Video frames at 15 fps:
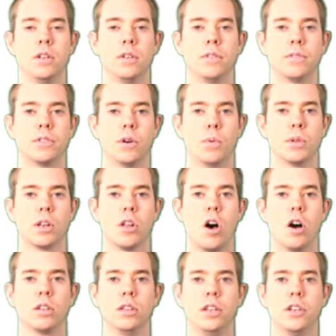So with
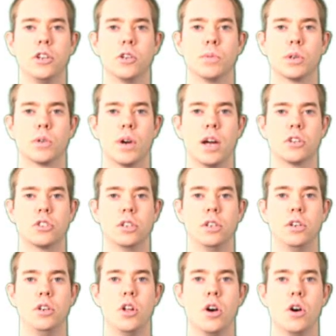log linear
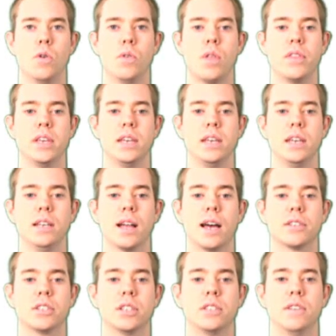regression, know that the
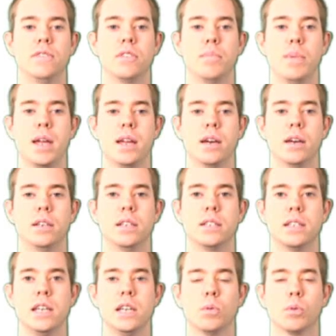elasticity of demand
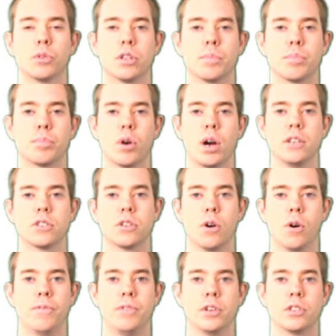is equal to the price
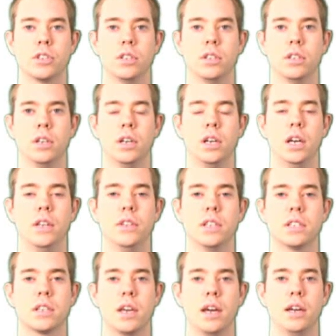coefficient. In
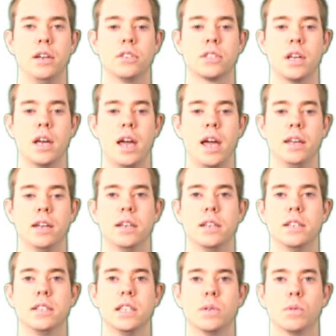this case, eta
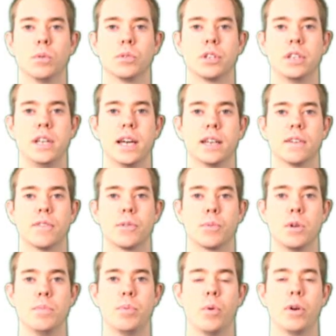is equal to negative
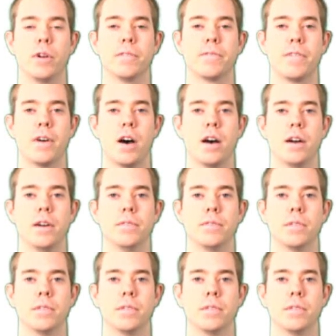3.5.